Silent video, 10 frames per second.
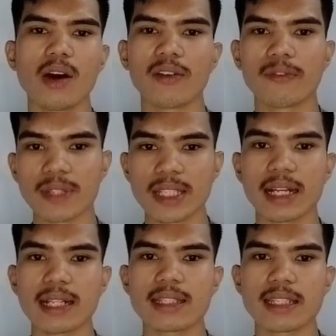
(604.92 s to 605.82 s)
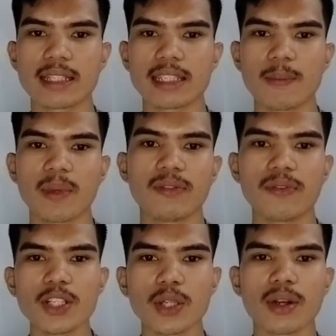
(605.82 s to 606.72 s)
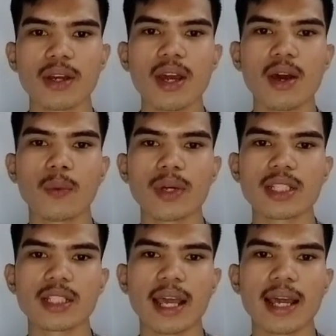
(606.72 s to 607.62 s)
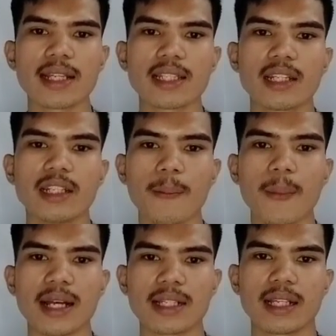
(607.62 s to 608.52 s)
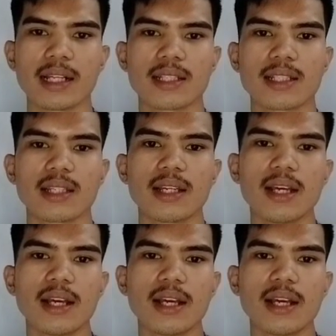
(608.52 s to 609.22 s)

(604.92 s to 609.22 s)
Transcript: or physical system in vision, which is the muscles.